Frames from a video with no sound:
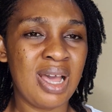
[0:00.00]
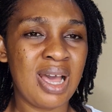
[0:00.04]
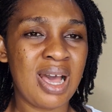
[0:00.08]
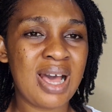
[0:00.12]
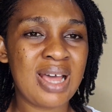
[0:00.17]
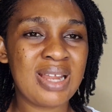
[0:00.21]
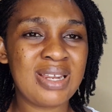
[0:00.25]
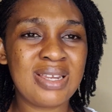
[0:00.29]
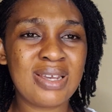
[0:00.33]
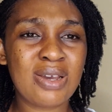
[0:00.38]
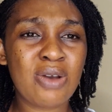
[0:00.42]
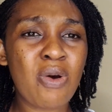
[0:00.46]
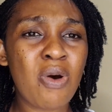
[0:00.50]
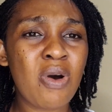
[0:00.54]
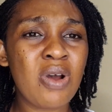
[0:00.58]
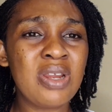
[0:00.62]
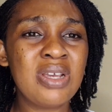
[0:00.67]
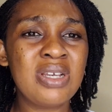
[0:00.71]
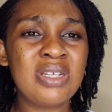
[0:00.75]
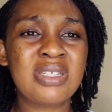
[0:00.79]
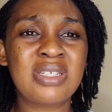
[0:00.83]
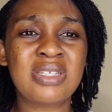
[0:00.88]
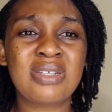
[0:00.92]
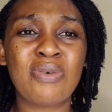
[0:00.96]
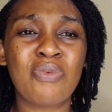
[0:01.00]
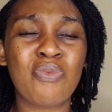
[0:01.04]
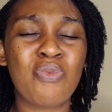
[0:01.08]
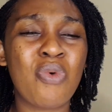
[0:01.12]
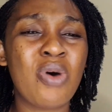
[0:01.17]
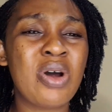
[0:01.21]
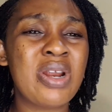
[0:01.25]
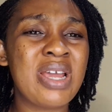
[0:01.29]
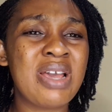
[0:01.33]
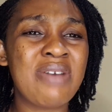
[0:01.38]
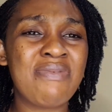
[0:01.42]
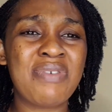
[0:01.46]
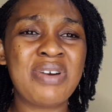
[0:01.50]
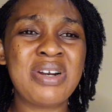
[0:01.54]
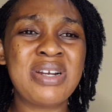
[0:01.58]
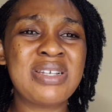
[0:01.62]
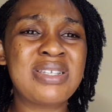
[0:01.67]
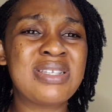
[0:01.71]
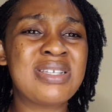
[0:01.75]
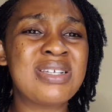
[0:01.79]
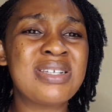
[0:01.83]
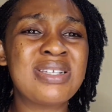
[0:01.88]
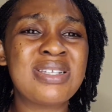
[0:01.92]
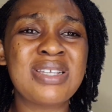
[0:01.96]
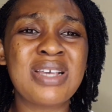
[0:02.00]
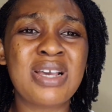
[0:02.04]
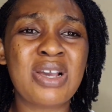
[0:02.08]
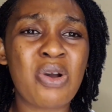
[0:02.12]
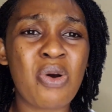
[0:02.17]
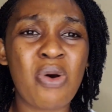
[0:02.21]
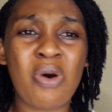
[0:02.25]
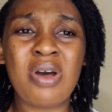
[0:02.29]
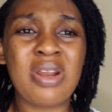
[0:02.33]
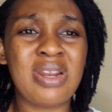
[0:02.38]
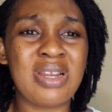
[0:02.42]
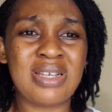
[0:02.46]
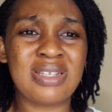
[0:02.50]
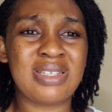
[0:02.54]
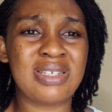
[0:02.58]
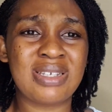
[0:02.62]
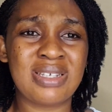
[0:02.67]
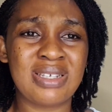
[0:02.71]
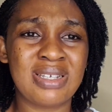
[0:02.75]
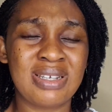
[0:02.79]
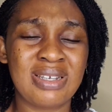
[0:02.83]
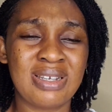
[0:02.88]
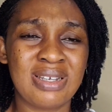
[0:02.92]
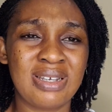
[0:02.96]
and they call it whatever it is they call it.